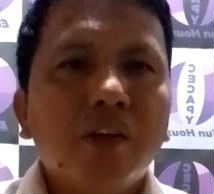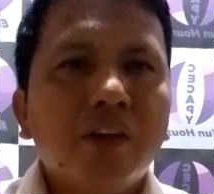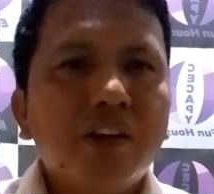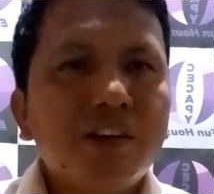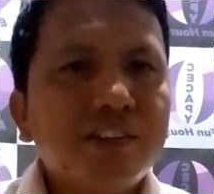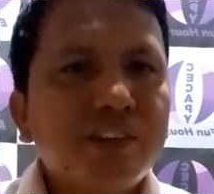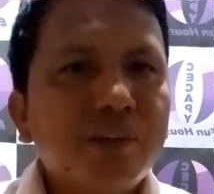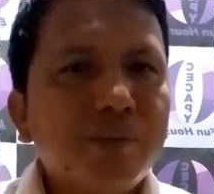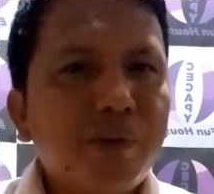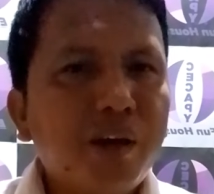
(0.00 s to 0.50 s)
There
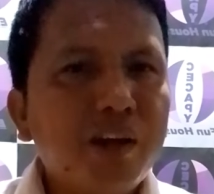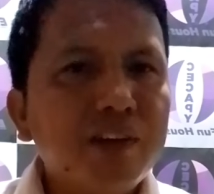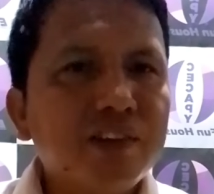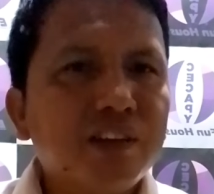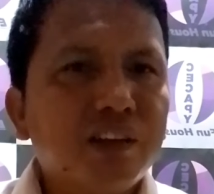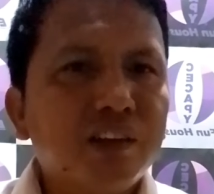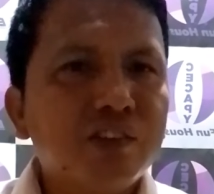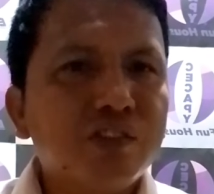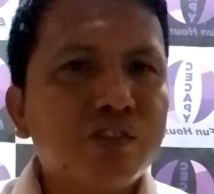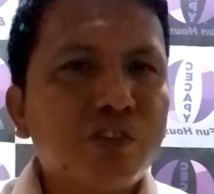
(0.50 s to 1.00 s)
is a
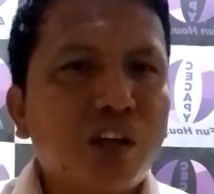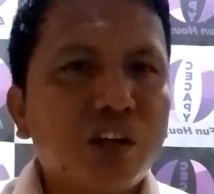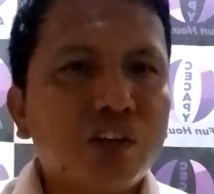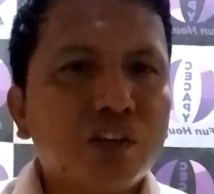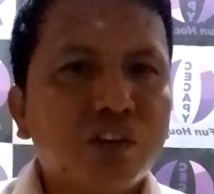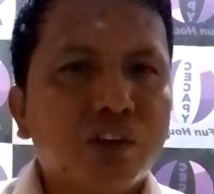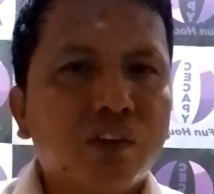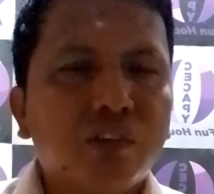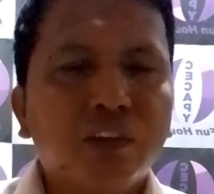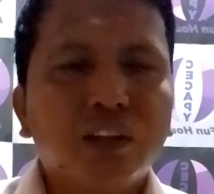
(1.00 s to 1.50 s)
basic
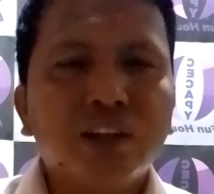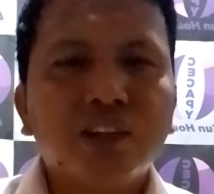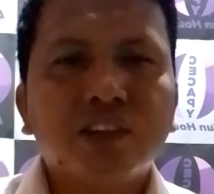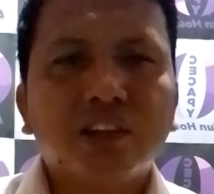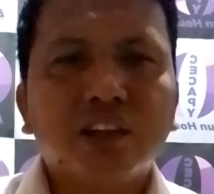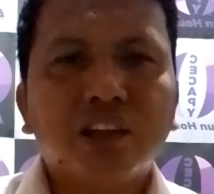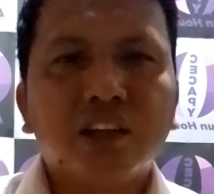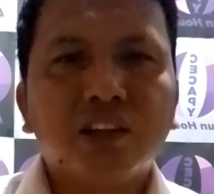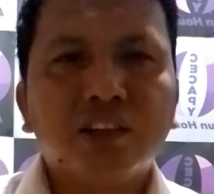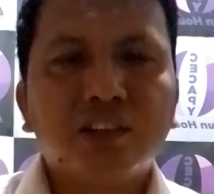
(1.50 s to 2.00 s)
structure of a
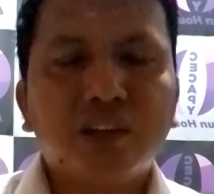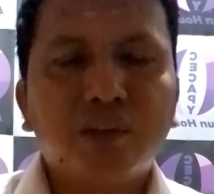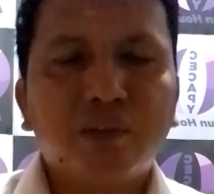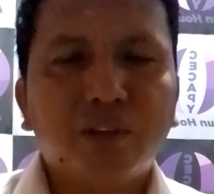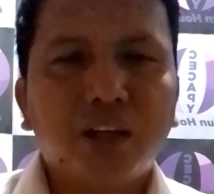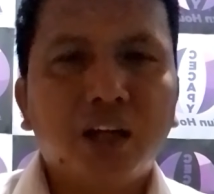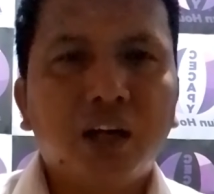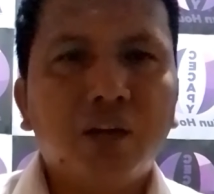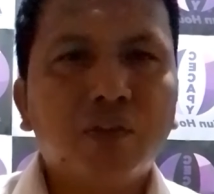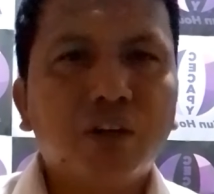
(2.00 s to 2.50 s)
listening
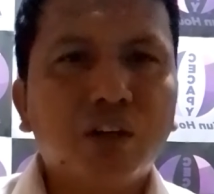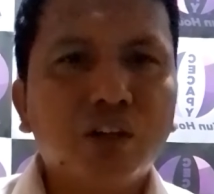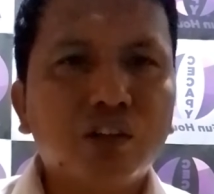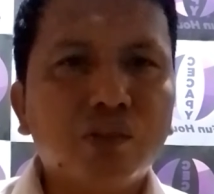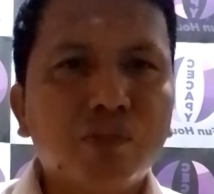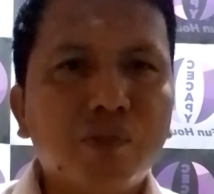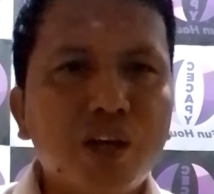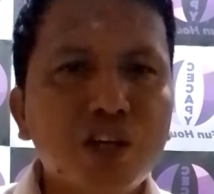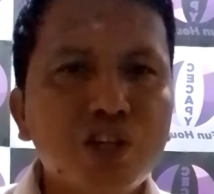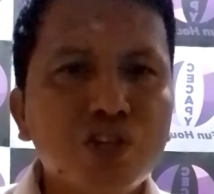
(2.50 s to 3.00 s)
activity. I'm going
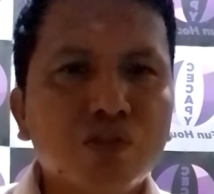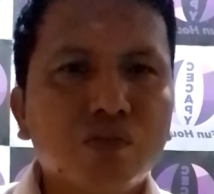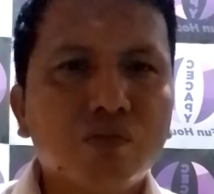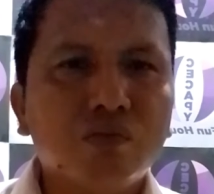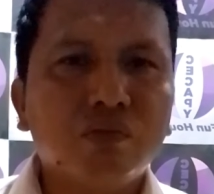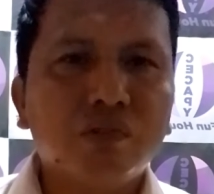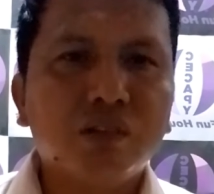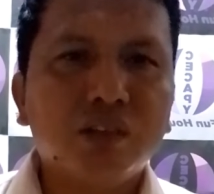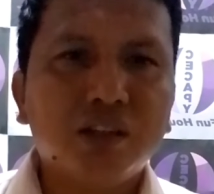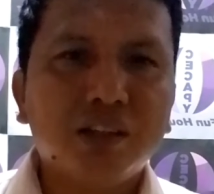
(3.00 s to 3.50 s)
to
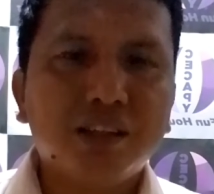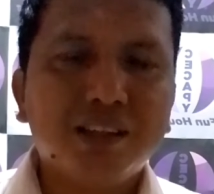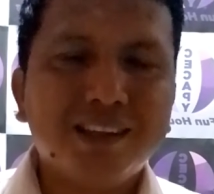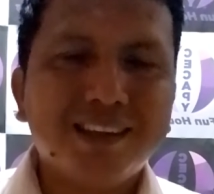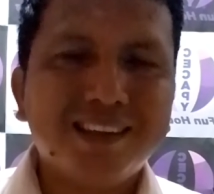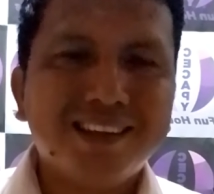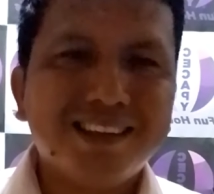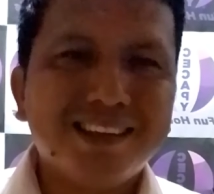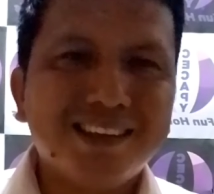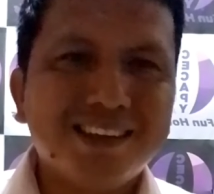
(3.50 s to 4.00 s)
mention
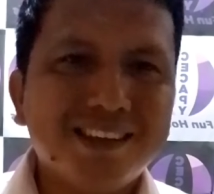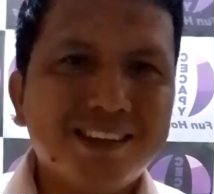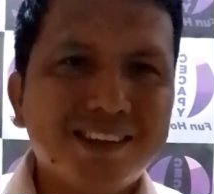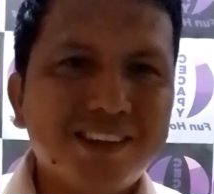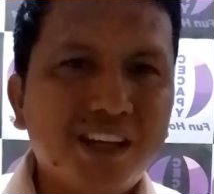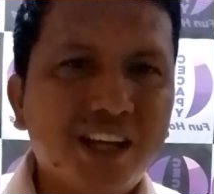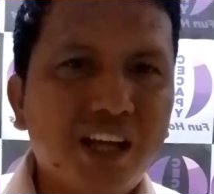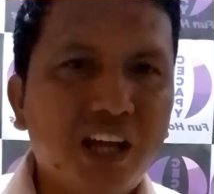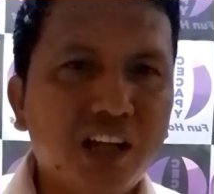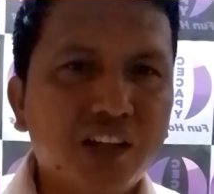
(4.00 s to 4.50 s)

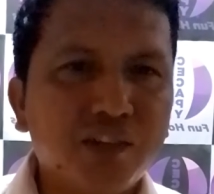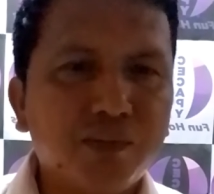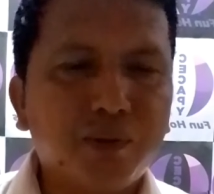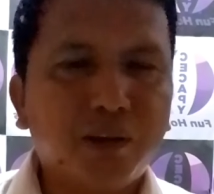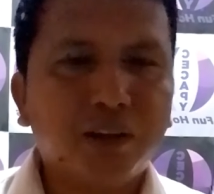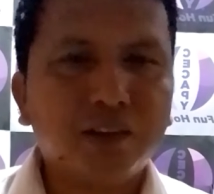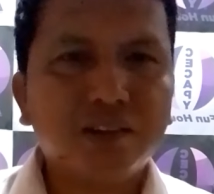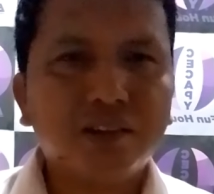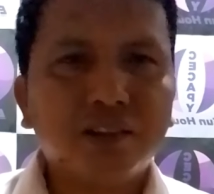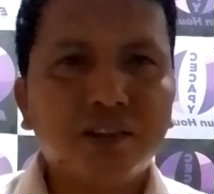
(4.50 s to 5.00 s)
three
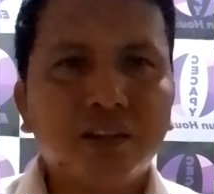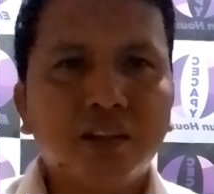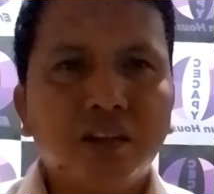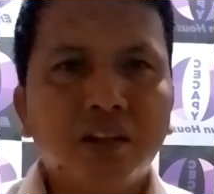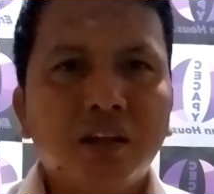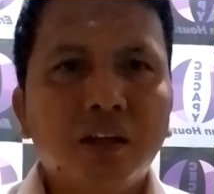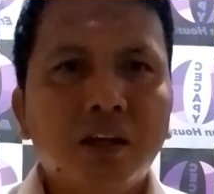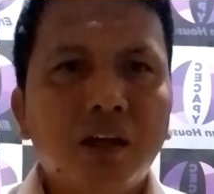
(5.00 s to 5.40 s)
aspects.